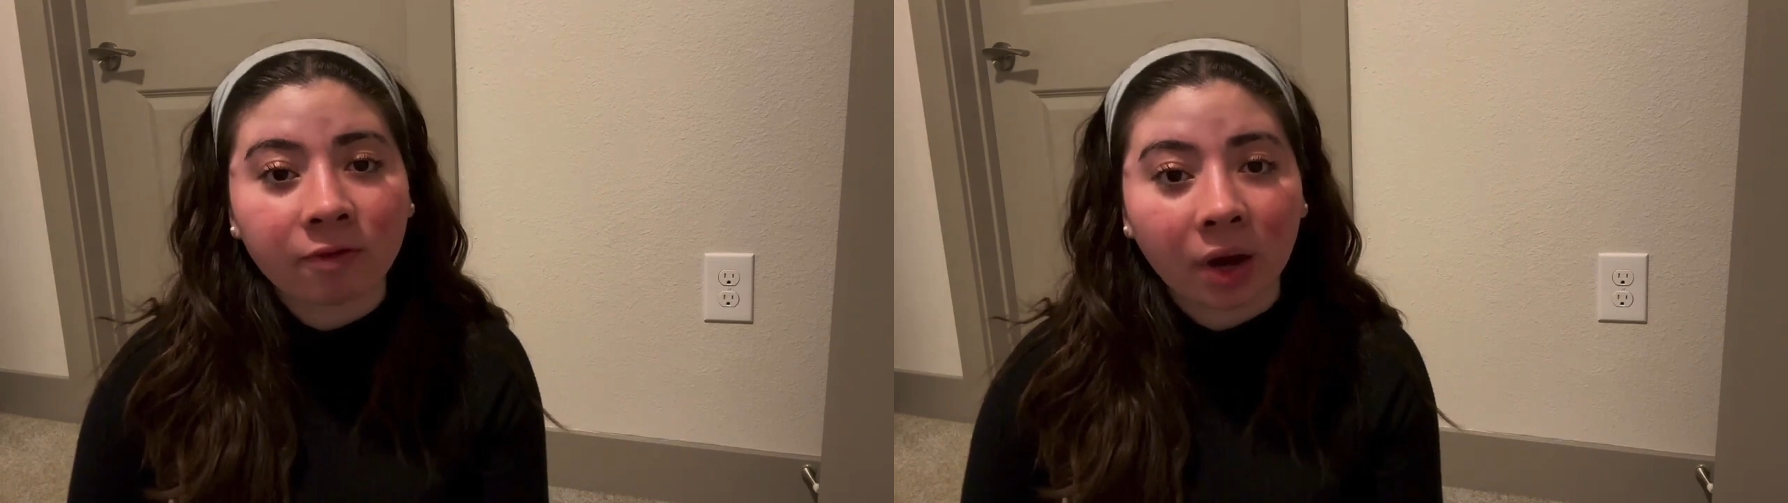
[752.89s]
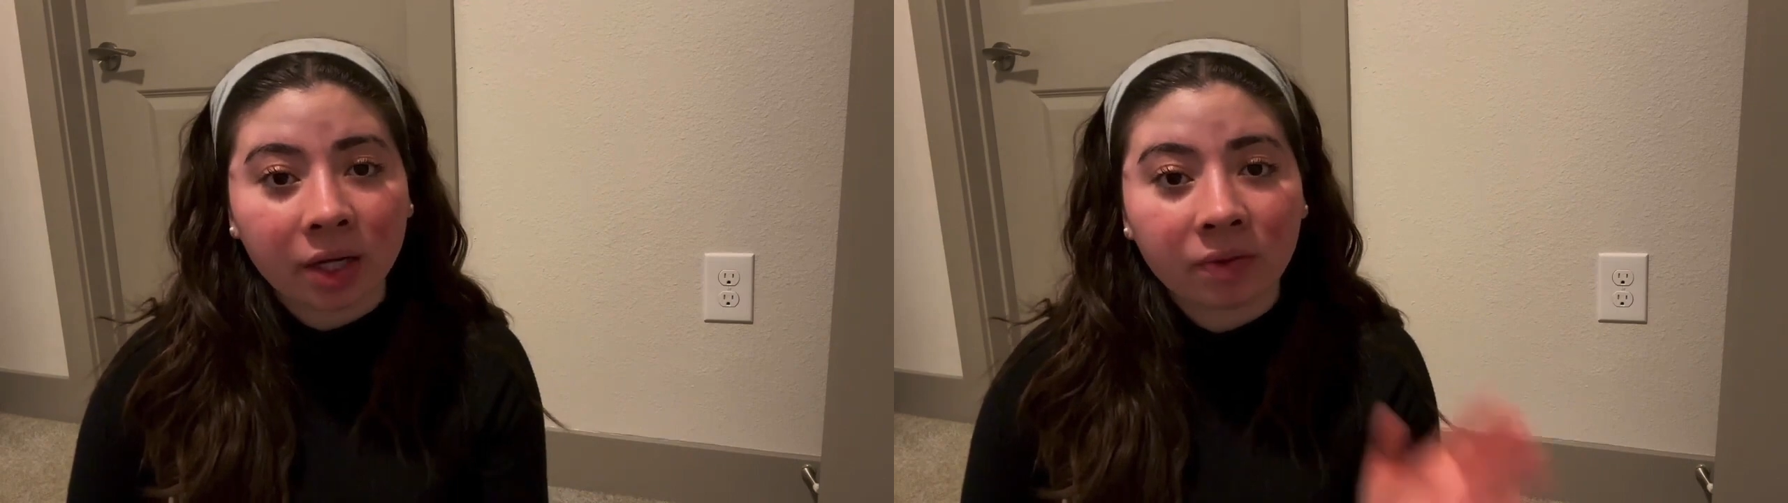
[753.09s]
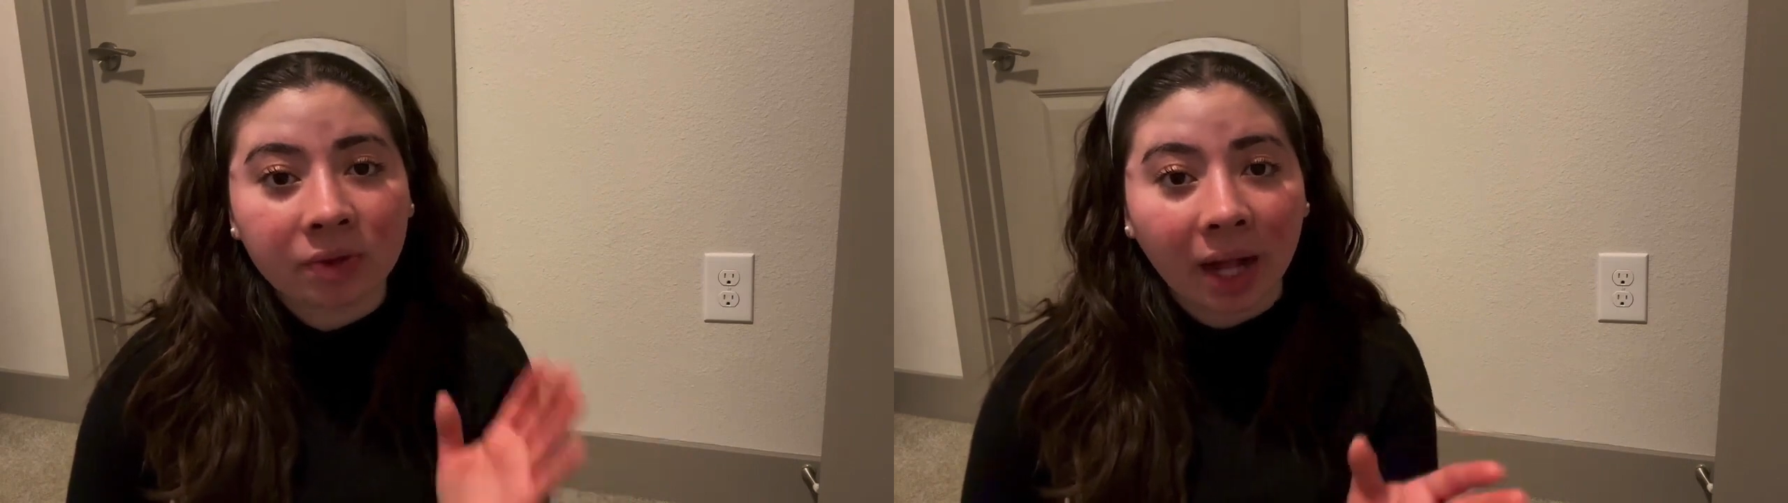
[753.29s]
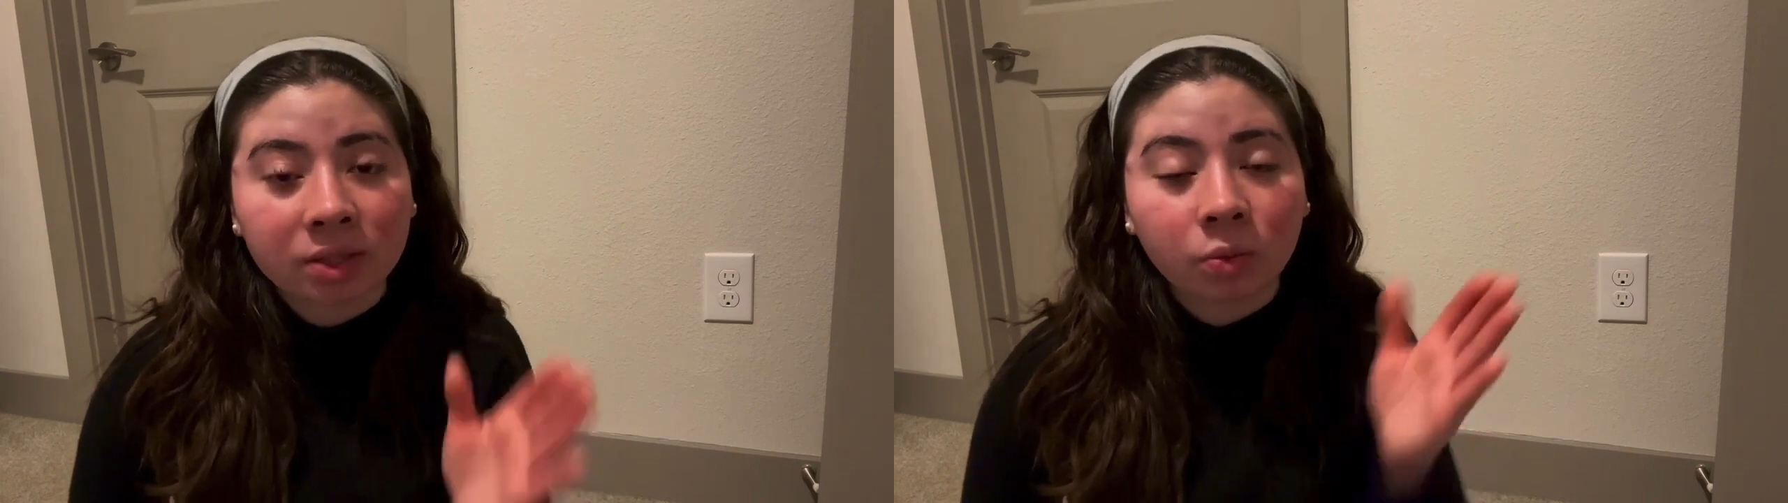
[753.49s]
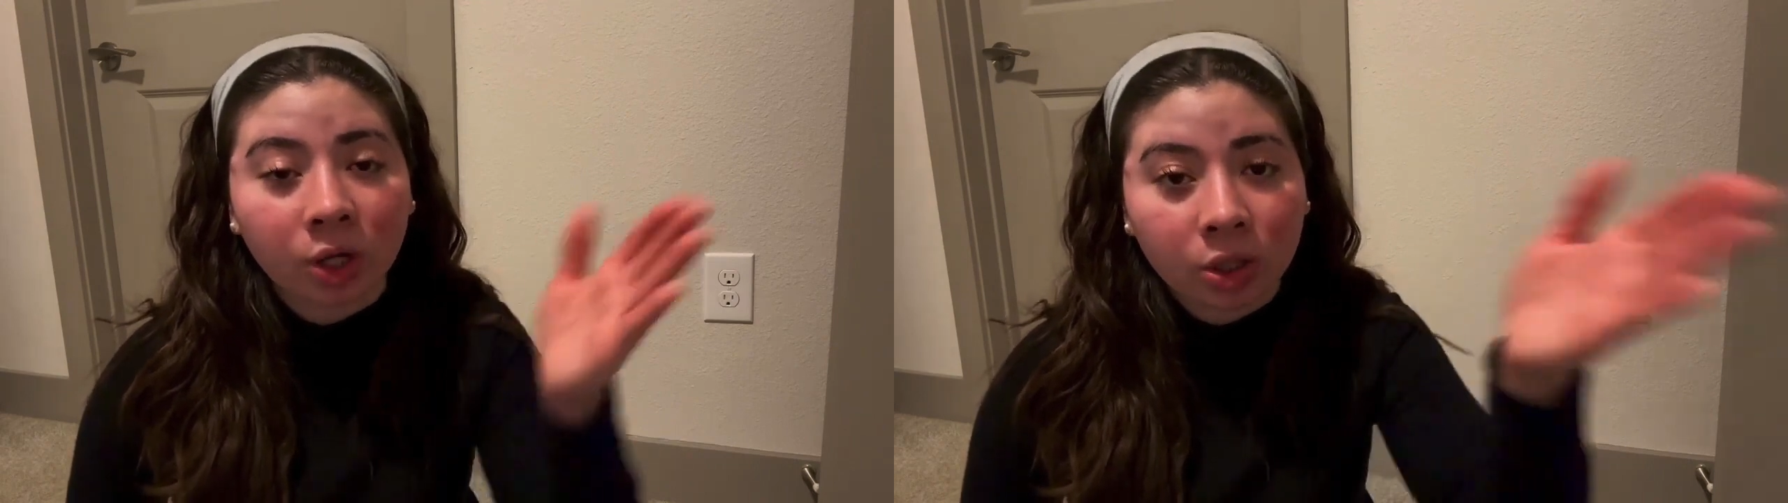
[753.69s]
fun if
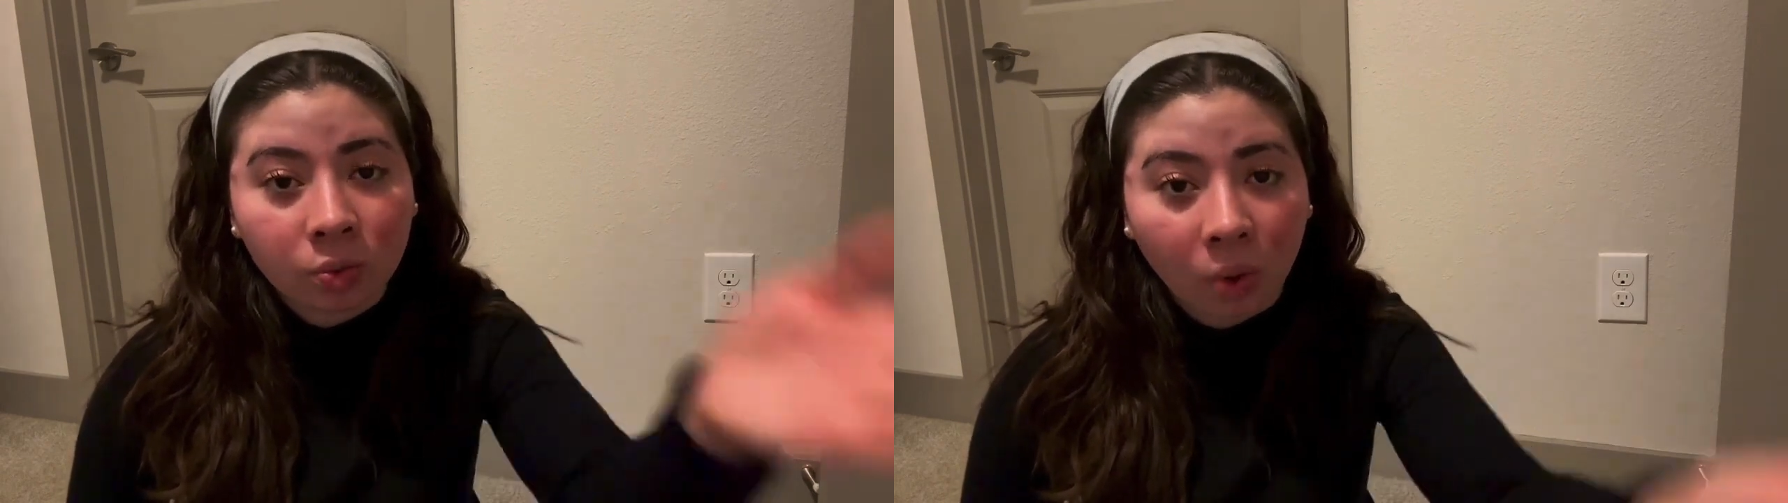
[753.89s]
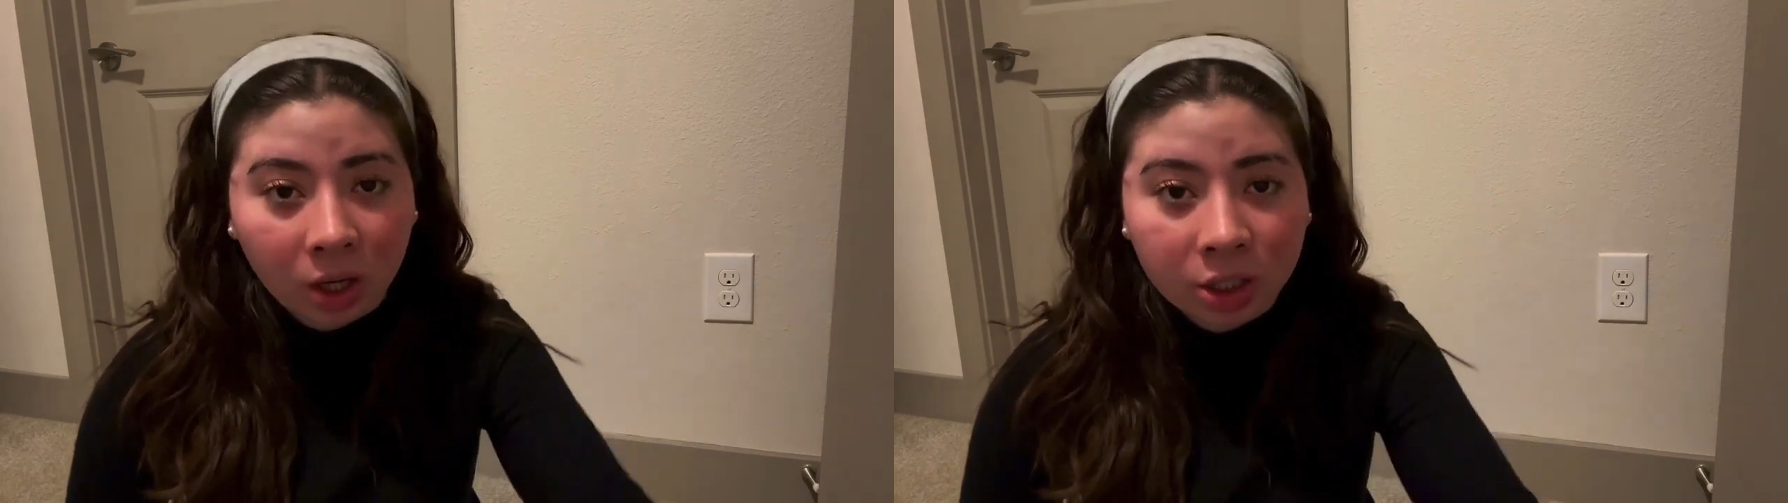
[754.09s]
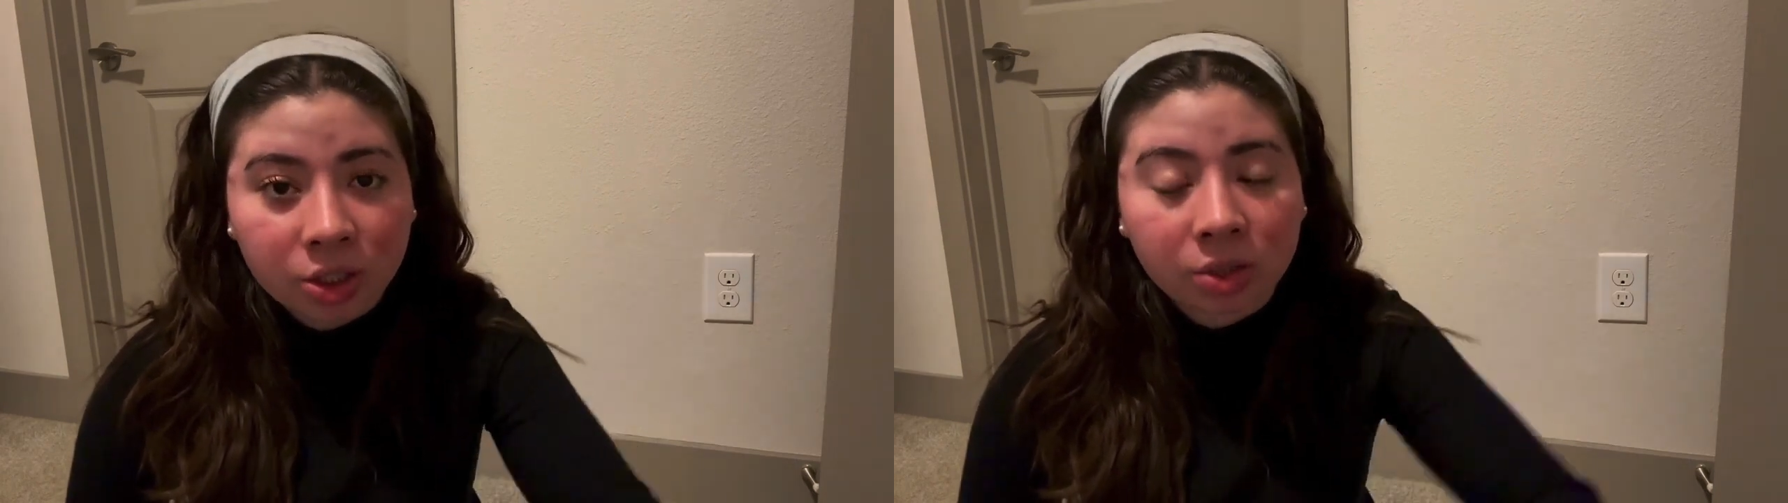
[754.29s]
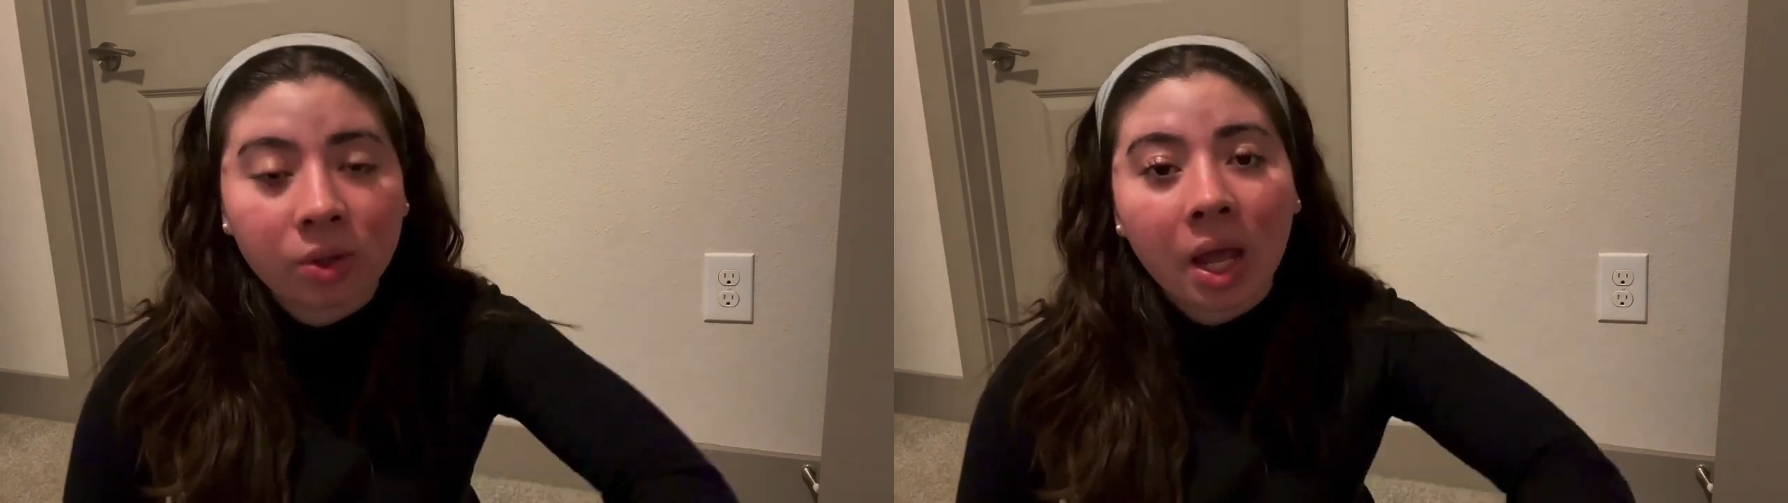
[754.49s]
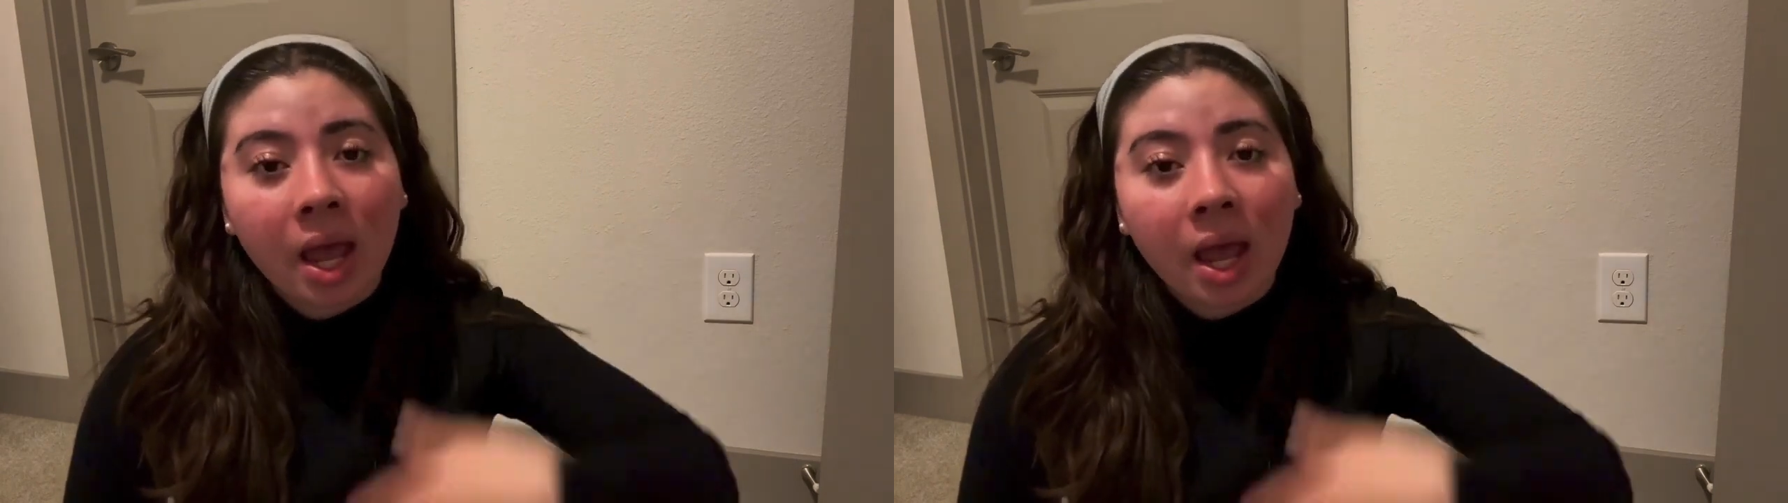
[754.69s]
that's what you want to do,